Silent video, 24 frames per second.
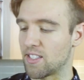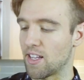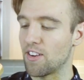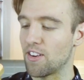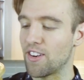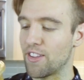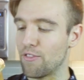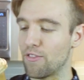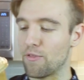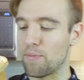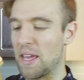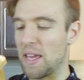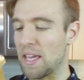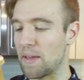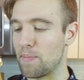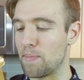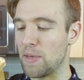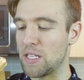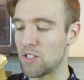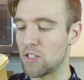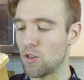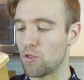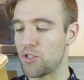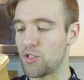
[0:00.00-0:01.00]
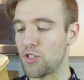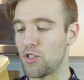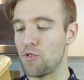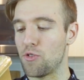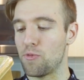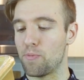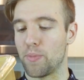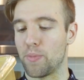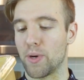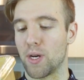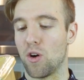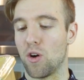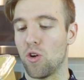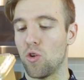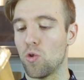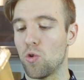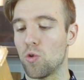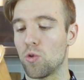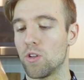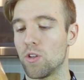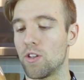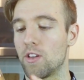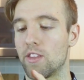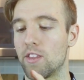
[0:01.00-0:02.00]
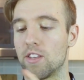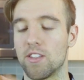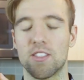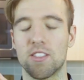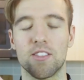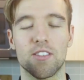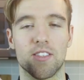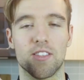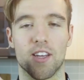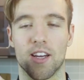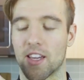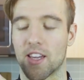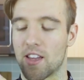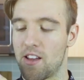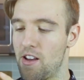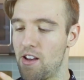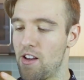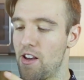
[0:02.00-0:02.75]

I don't even make miso soup, but holy, this is like